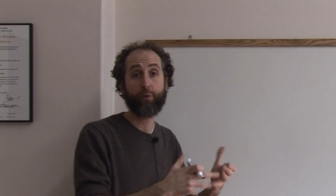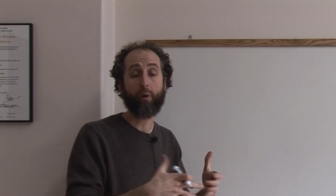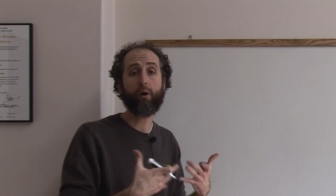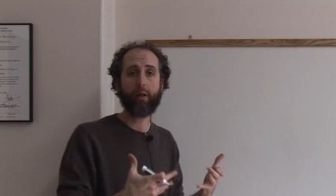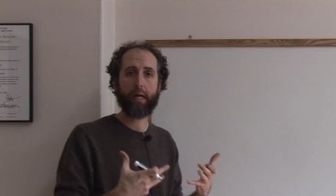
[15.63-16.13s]

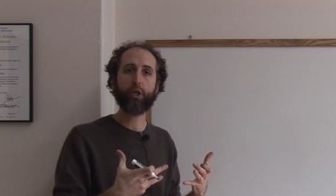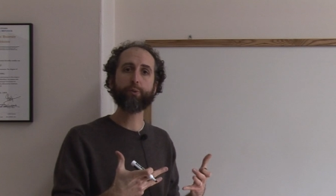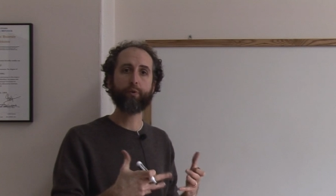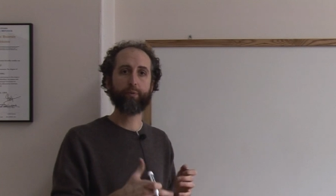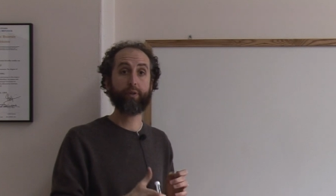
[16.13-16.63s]
All
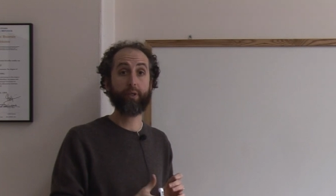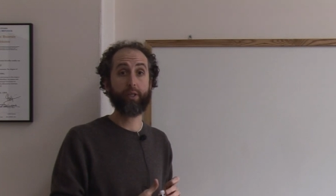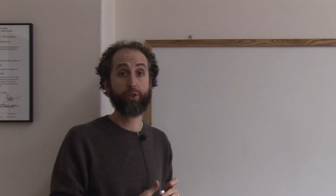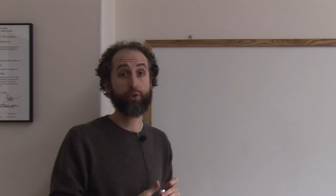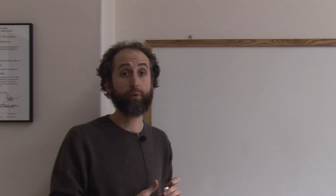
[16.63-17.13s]
algebra really
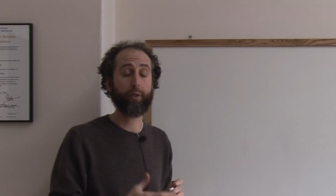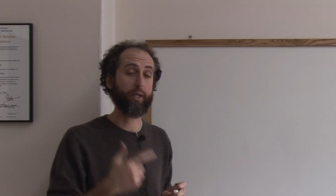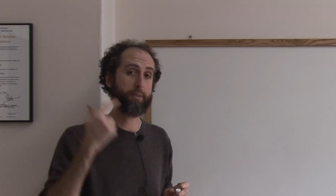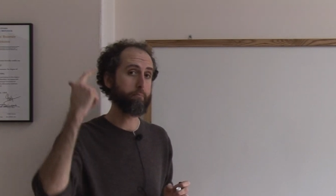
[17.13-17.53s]
is doing is